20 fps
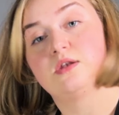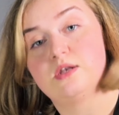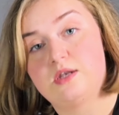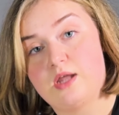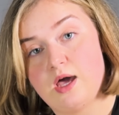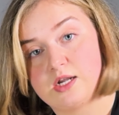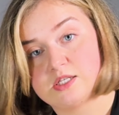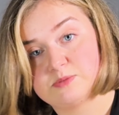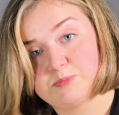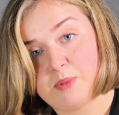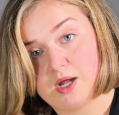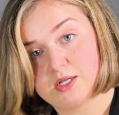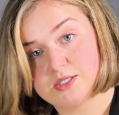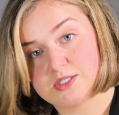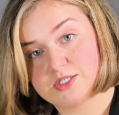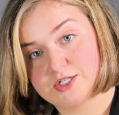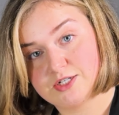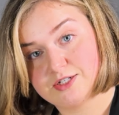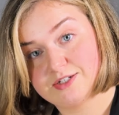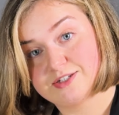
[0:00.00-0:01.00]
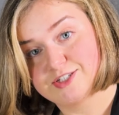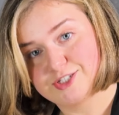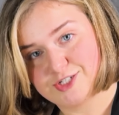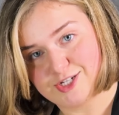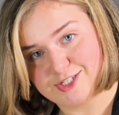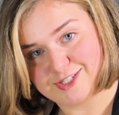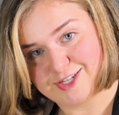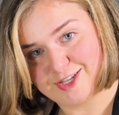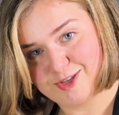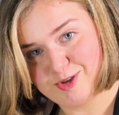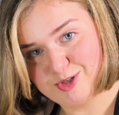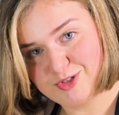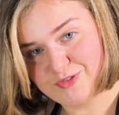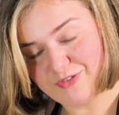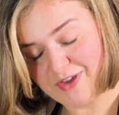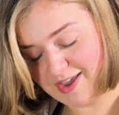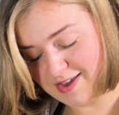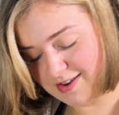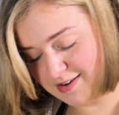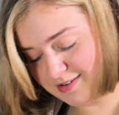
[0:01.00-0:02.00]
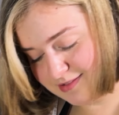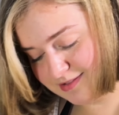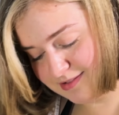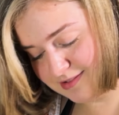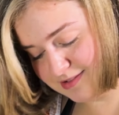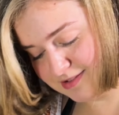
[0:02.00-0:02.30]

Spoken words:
Not a sponsor, just a huge fan.